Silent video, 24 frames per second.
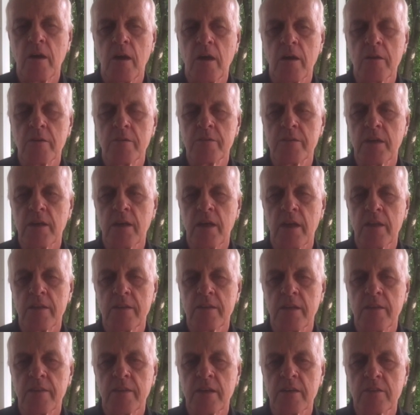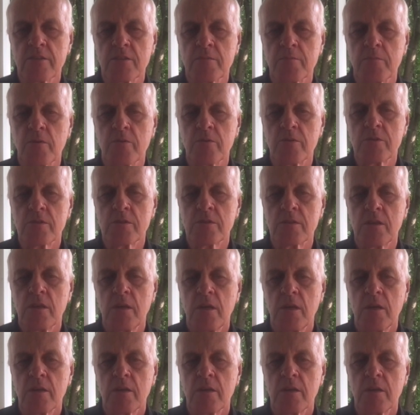110,000 bonus